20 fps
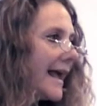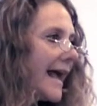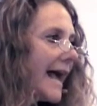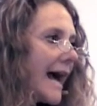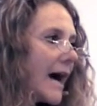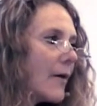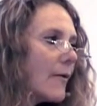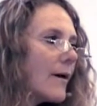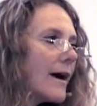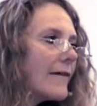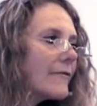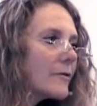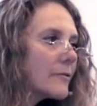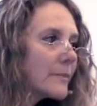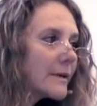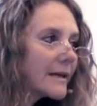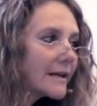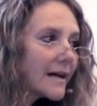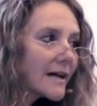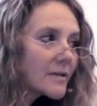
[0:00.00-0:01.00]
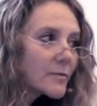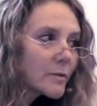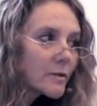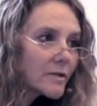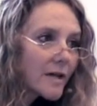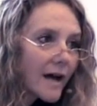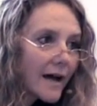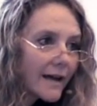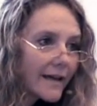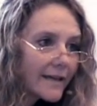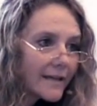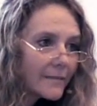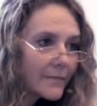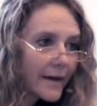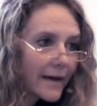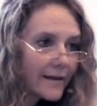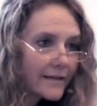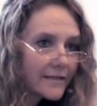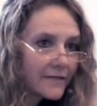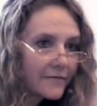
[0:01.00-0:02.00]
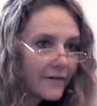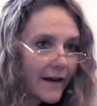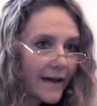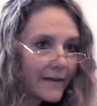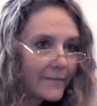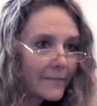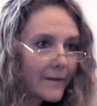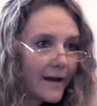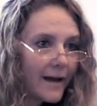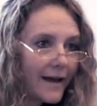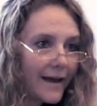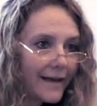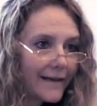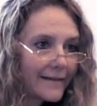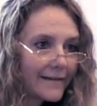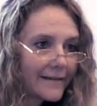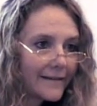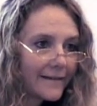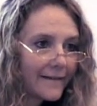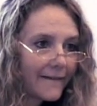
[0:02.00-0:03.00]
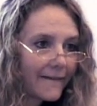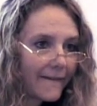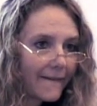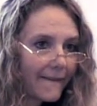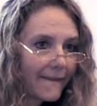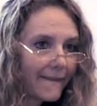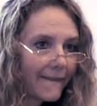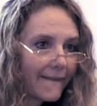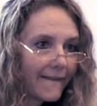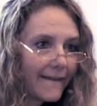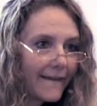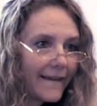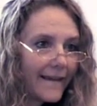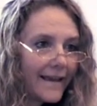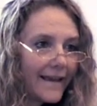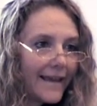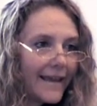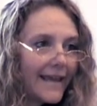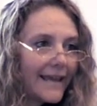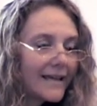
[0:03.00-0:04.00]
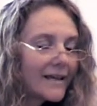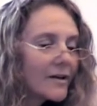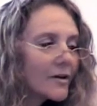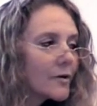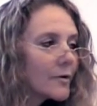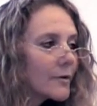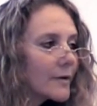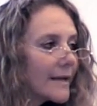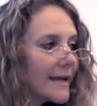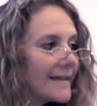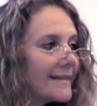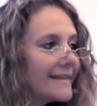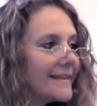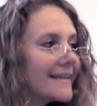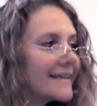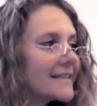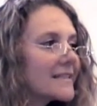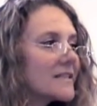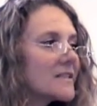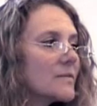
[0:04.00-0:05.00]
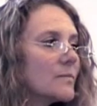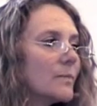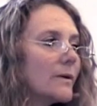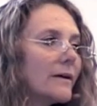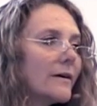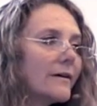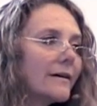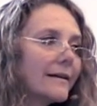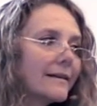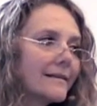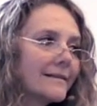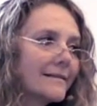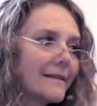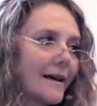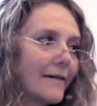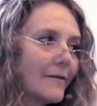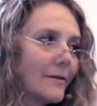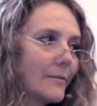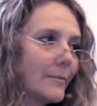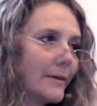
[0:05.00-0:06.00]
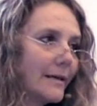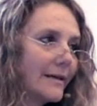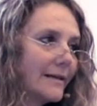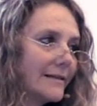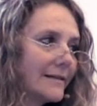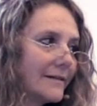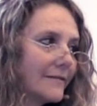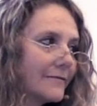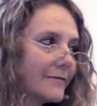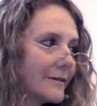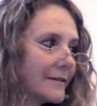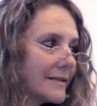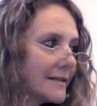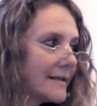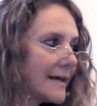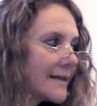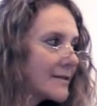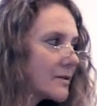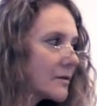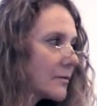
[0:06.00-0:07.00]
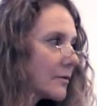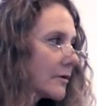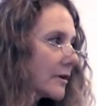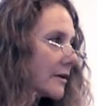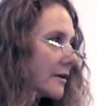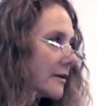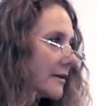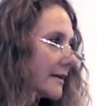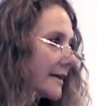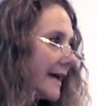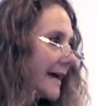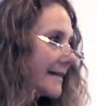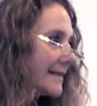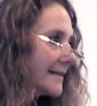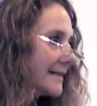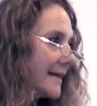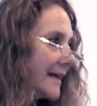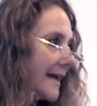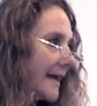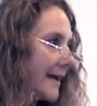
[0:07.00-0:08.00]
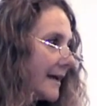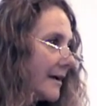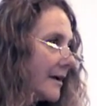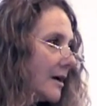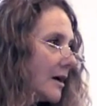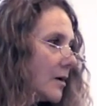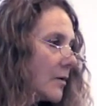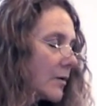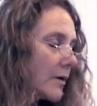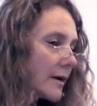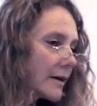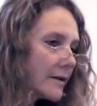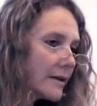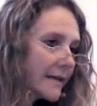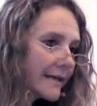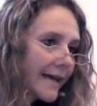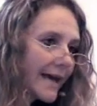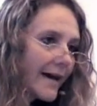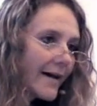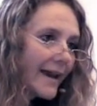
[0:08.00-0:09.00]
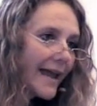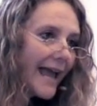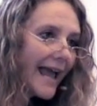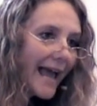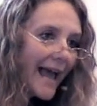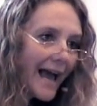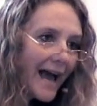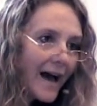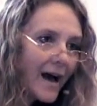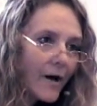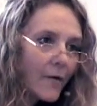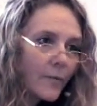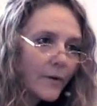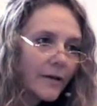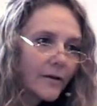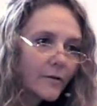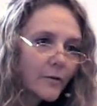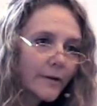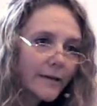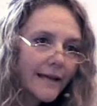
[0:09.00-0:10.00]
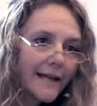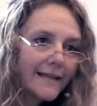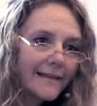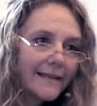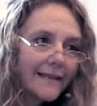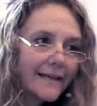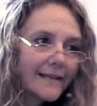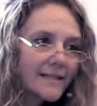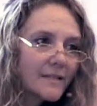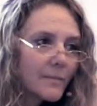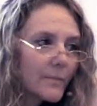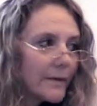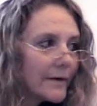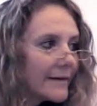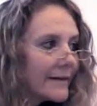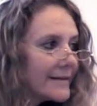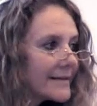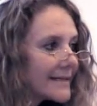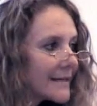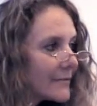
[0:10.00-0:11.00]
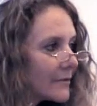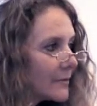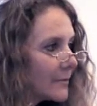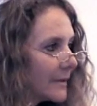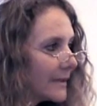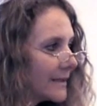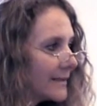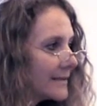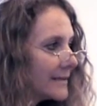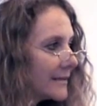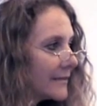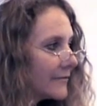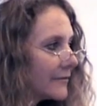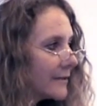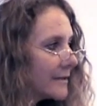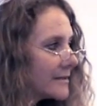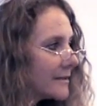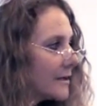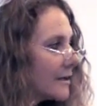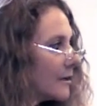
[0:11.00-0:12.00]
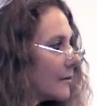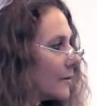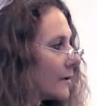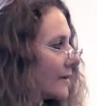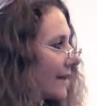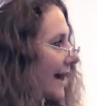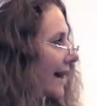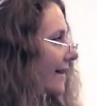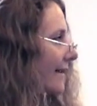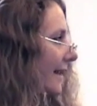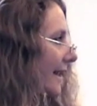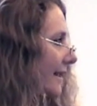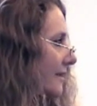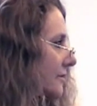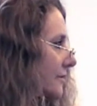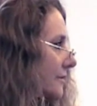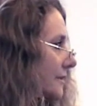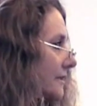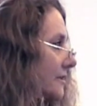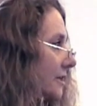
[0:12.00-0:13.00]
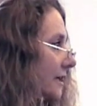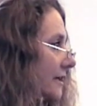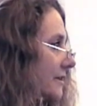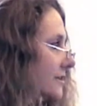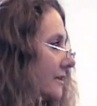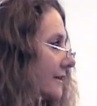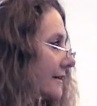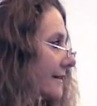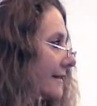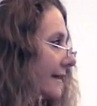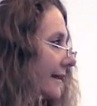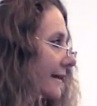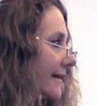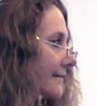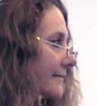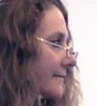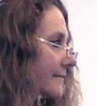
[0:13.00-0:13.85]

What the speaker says: However, because we're talking about a divine mind, it can create the experience of it being different. And that's what we're going to look at today. We're going to look at how we create the experience of it being different without actually changing a thing.